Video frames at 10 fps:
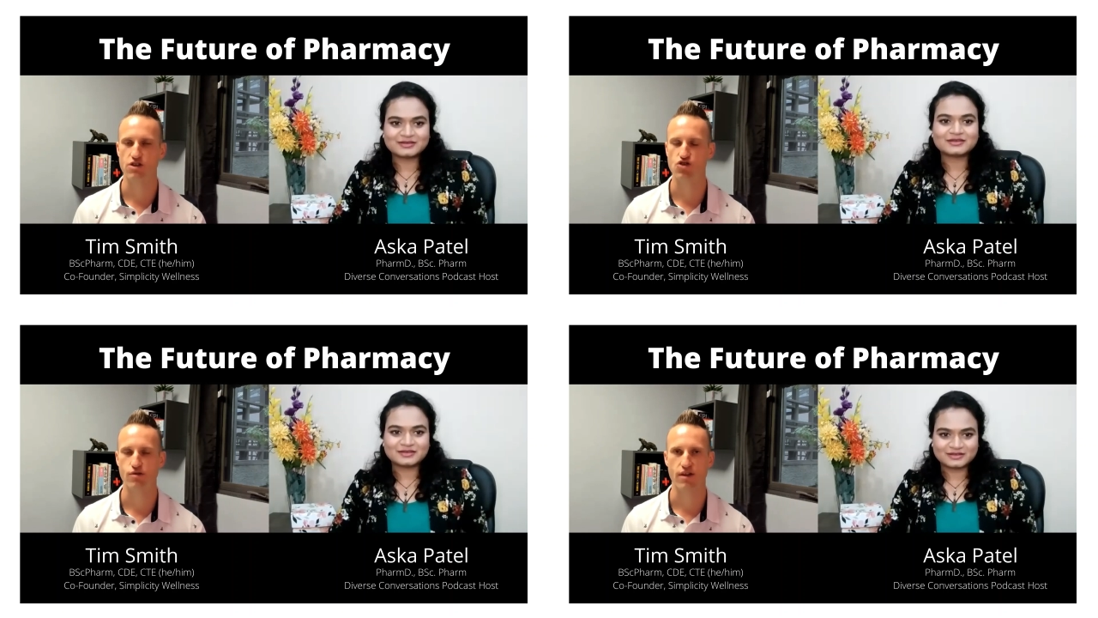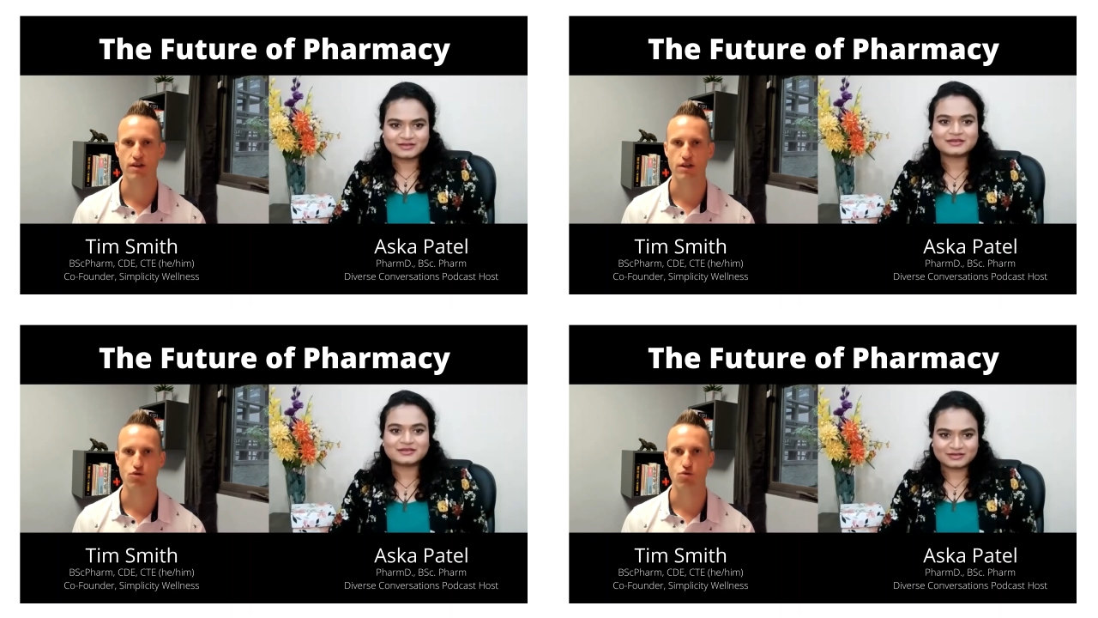Speaker 1: issues
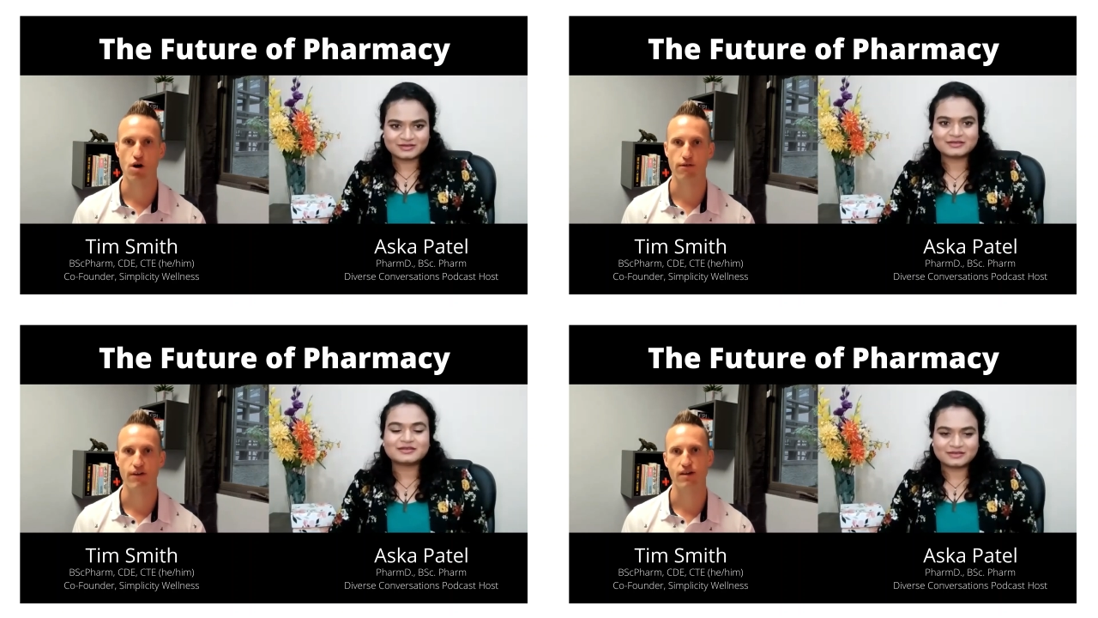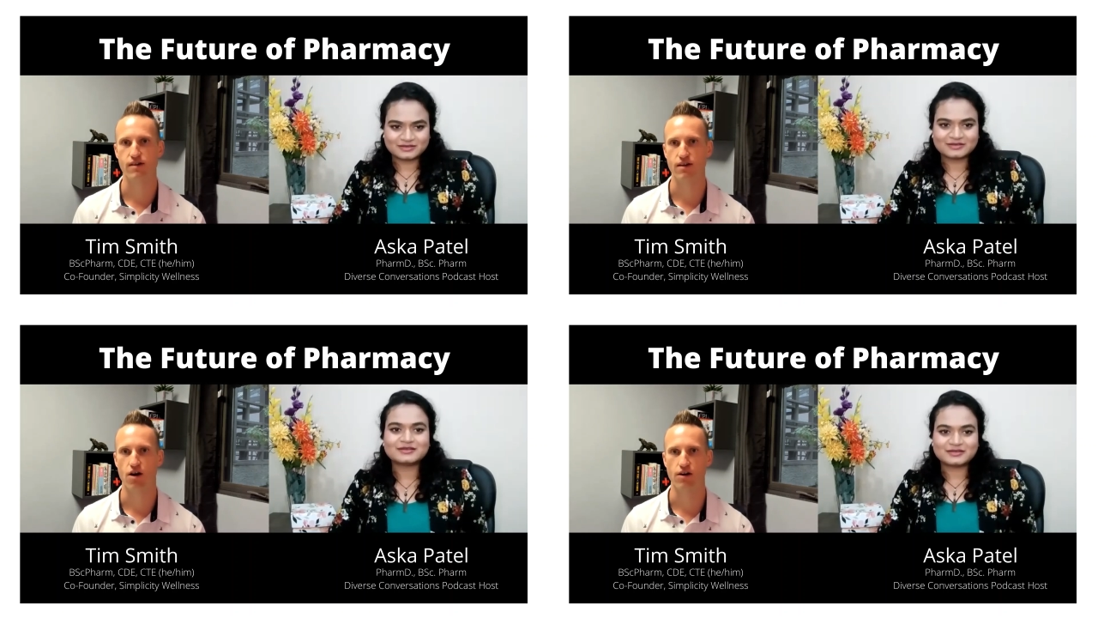that you are
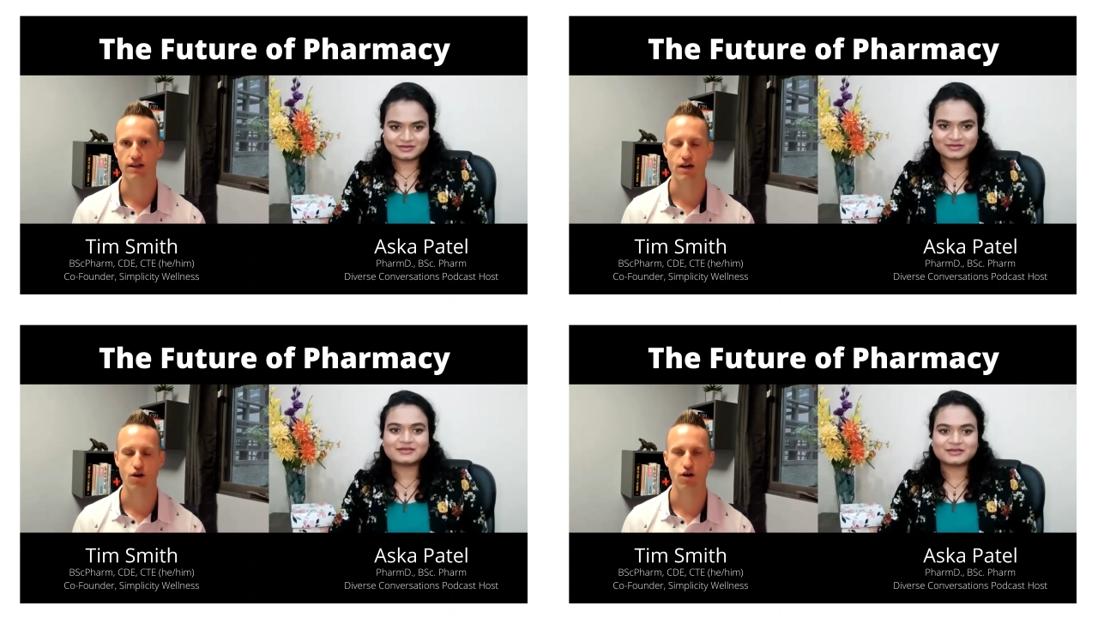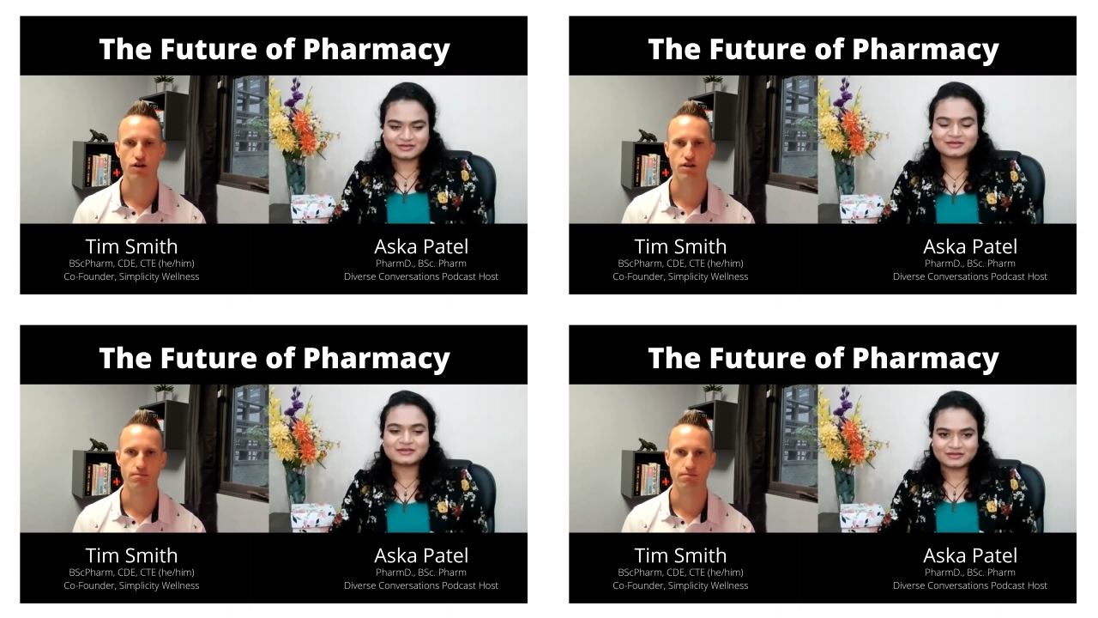facing are, get
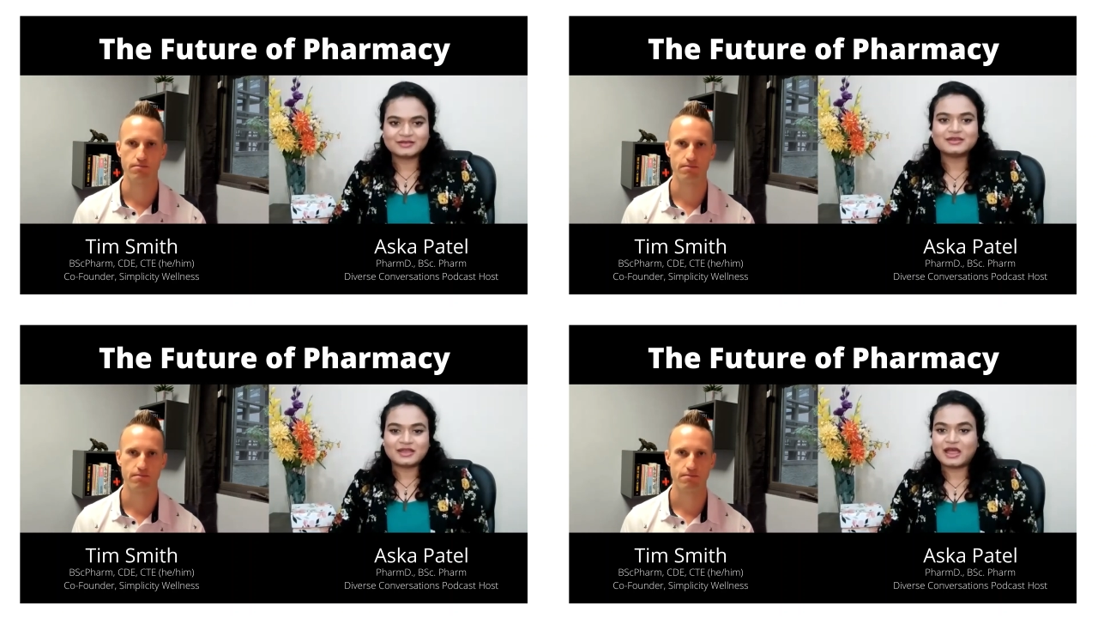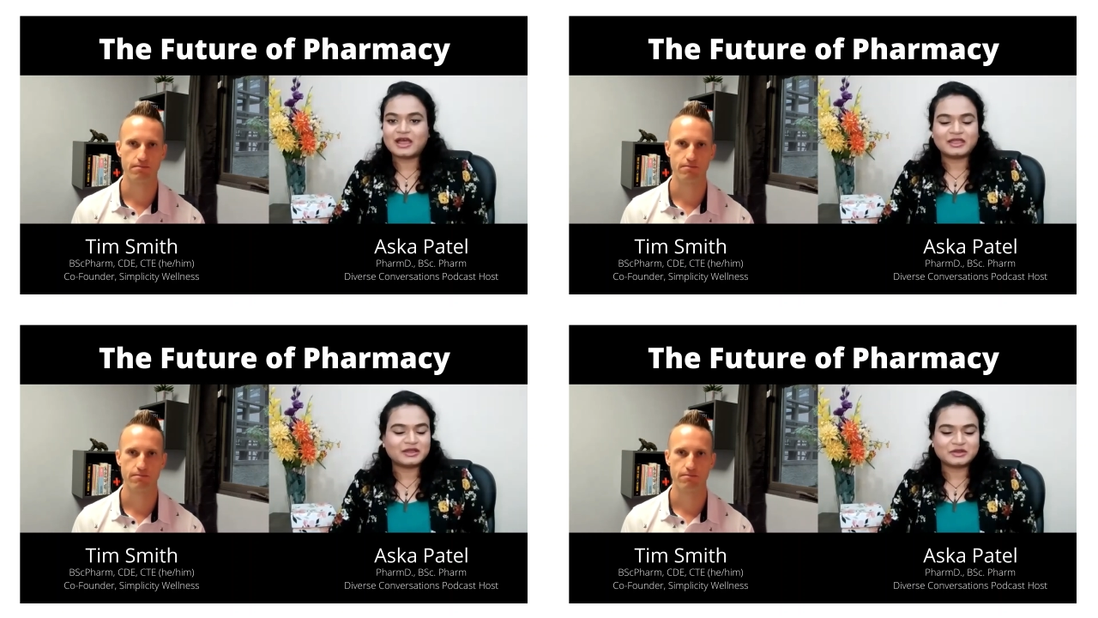heard.
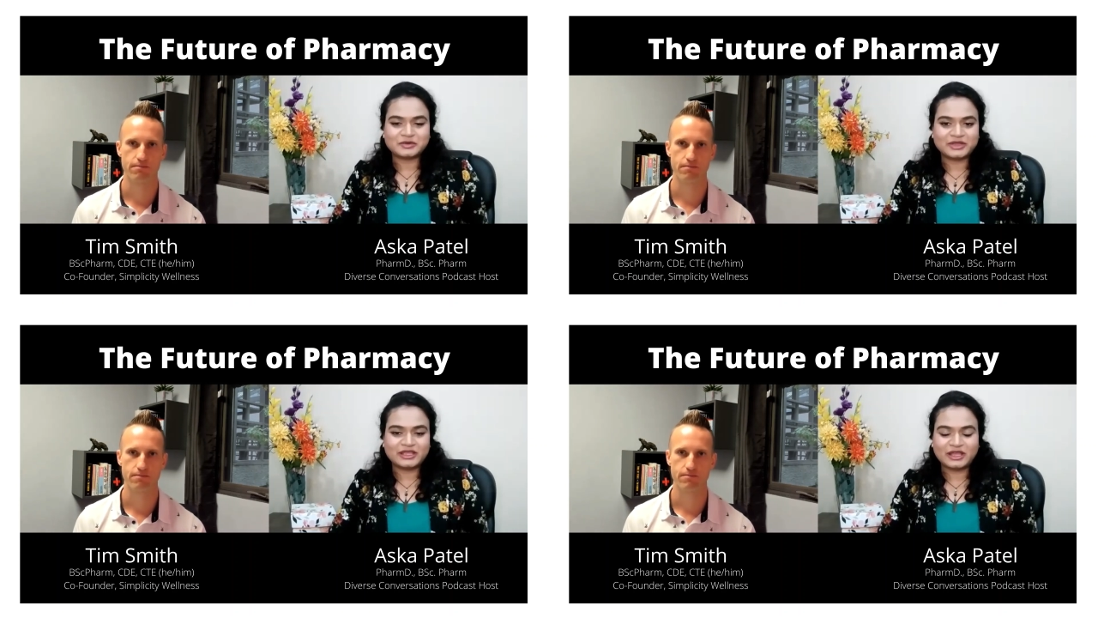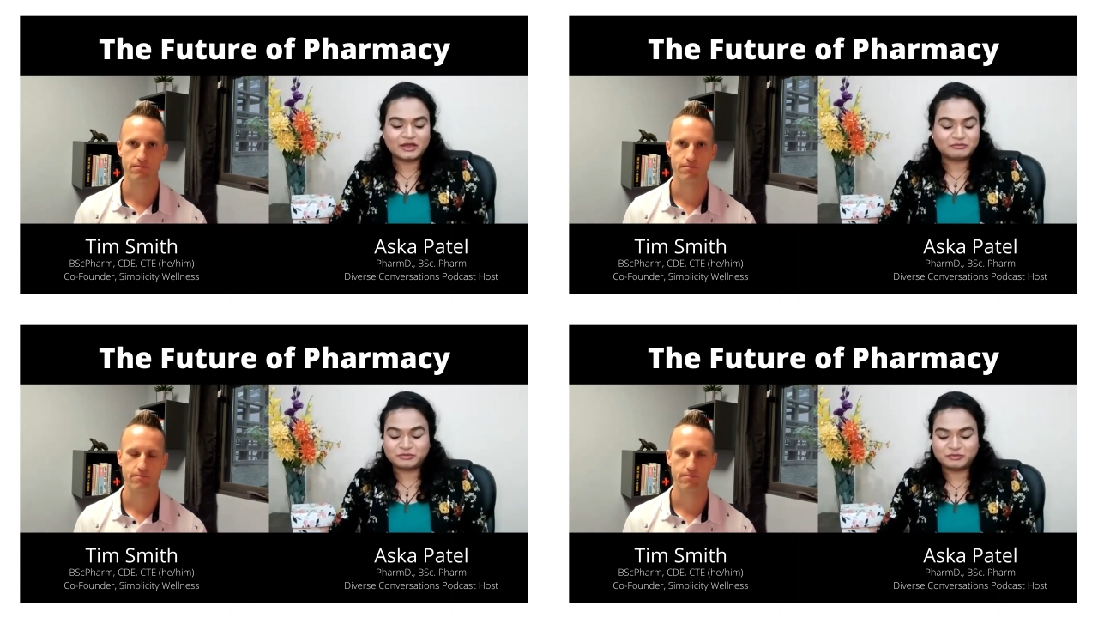
Speaker 2: I agree.
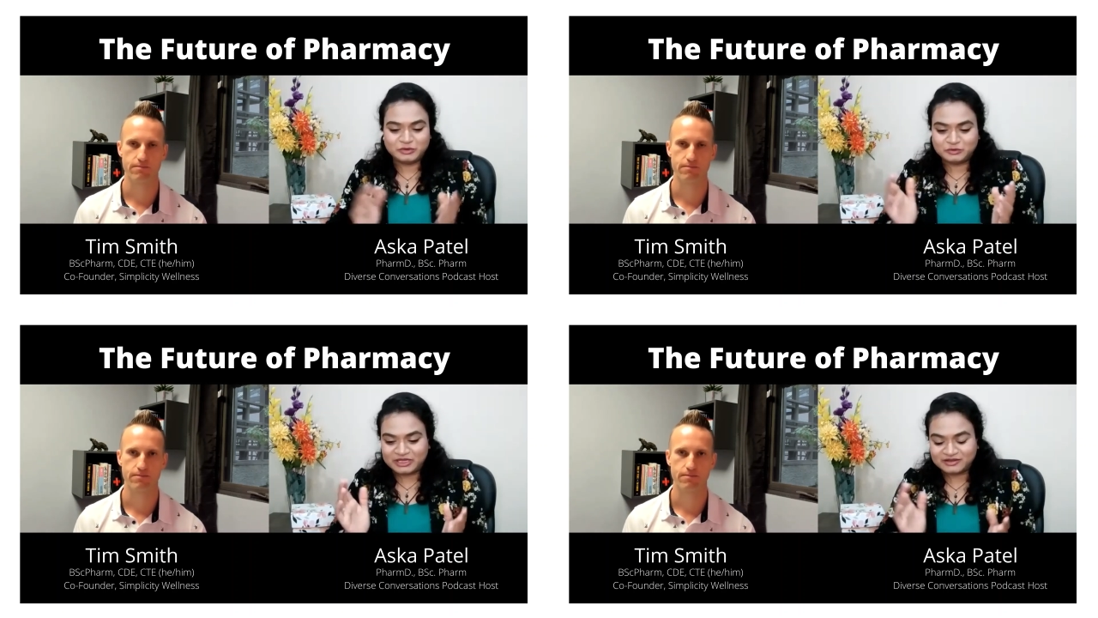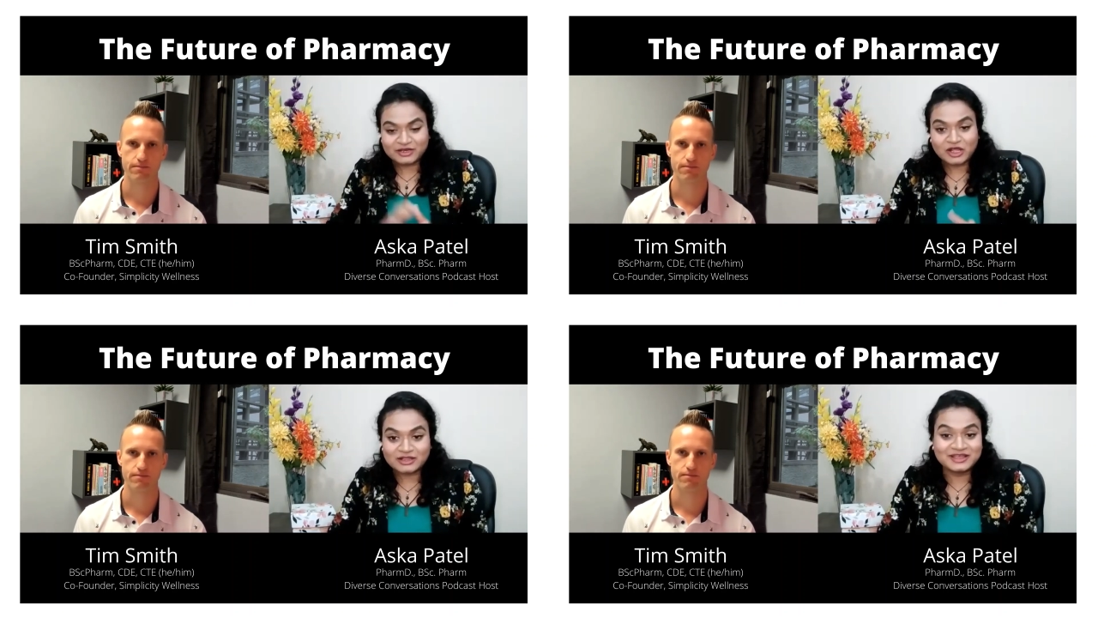Uh you nailed it all.